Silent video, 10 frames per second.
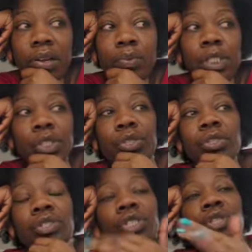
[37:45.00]
would
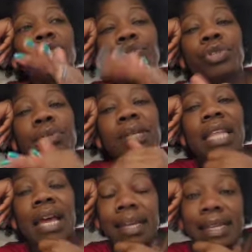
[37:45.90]
still treat me
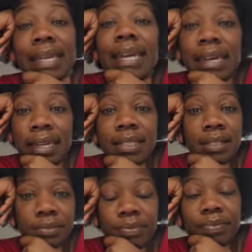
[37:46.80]
like a kid.
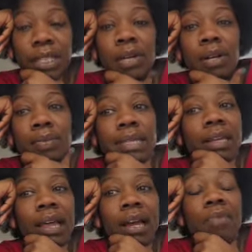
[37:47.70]
You know what I'm
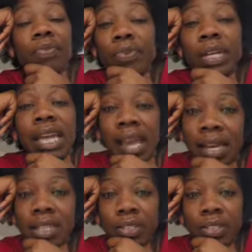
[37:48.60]
saying? Like, I'm 48